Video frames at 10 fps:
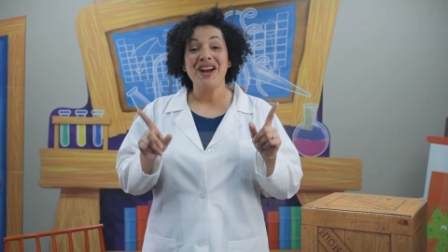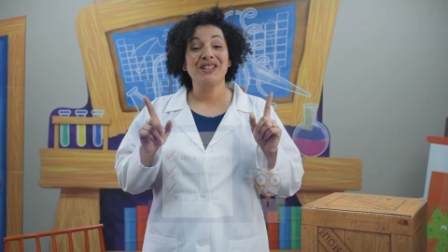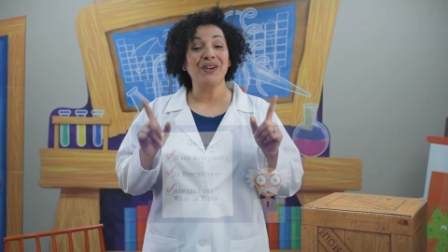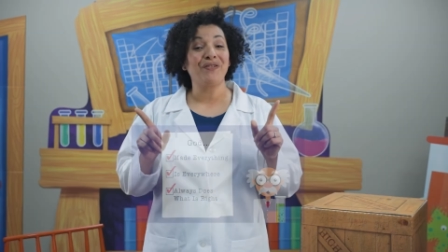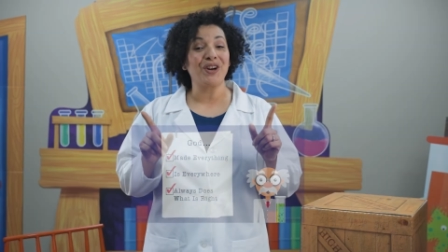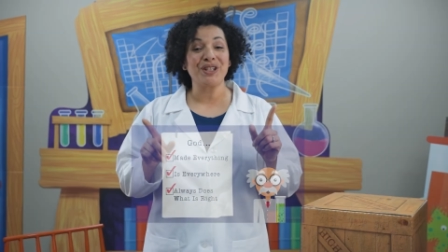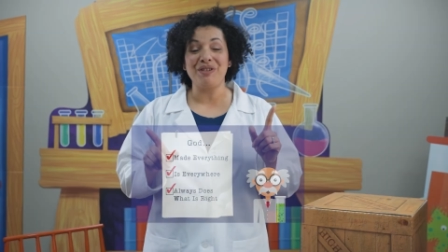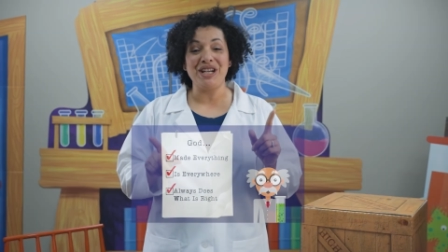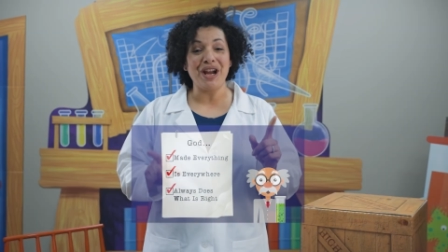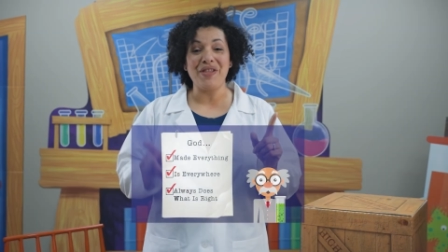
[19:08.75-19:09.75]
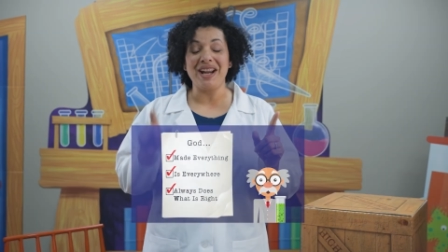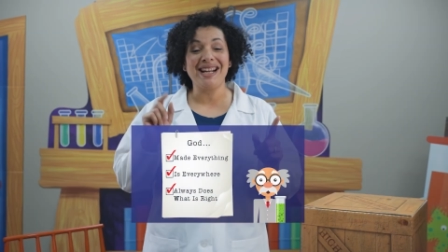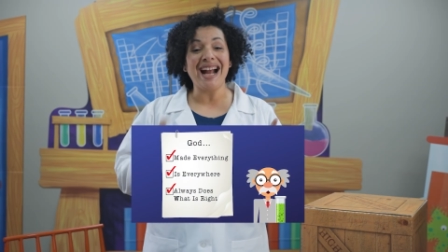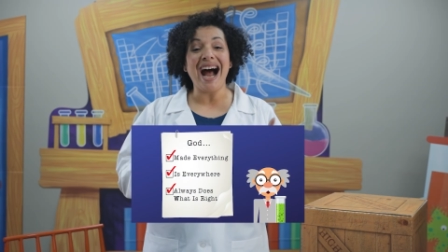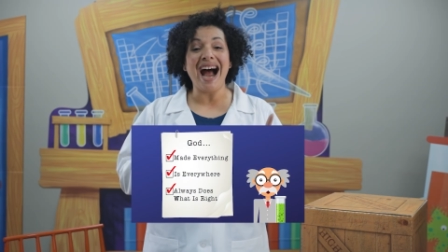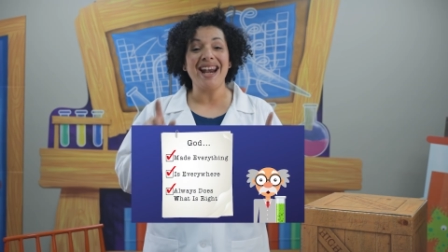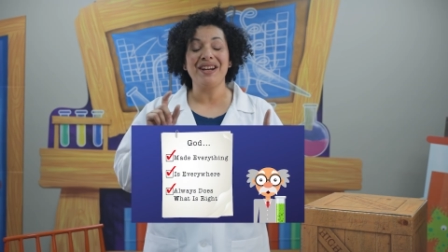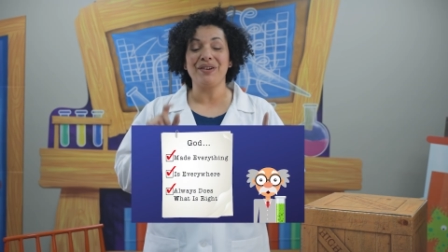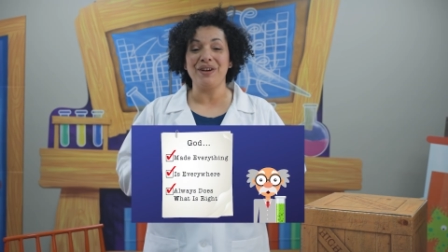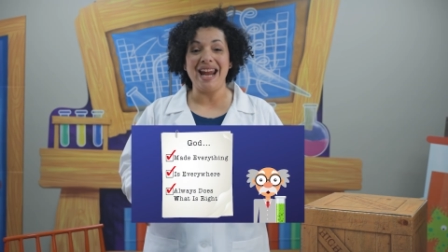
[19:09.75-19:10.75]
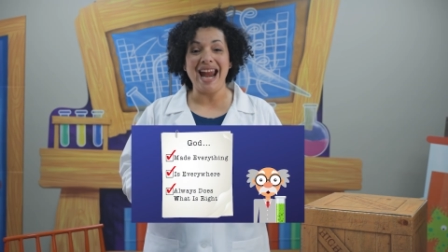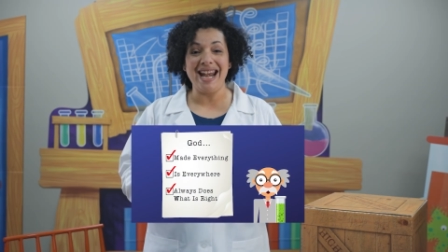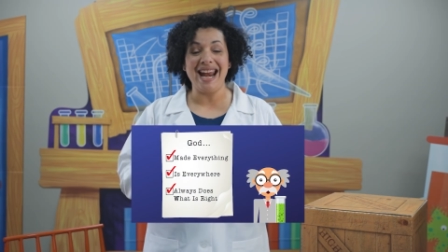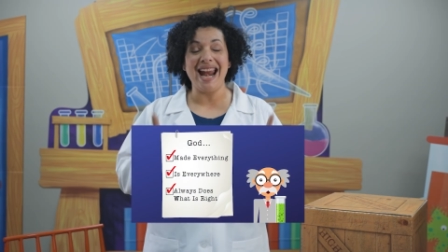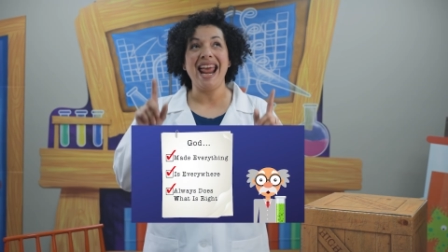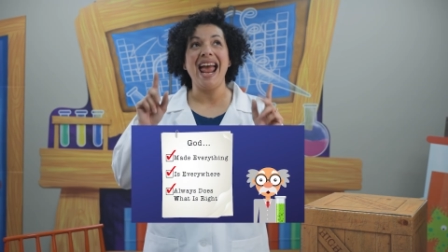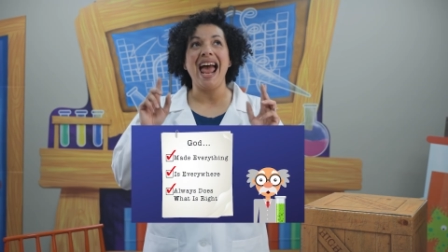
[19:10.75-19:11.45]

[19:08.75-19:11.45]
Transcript: So first we know that God created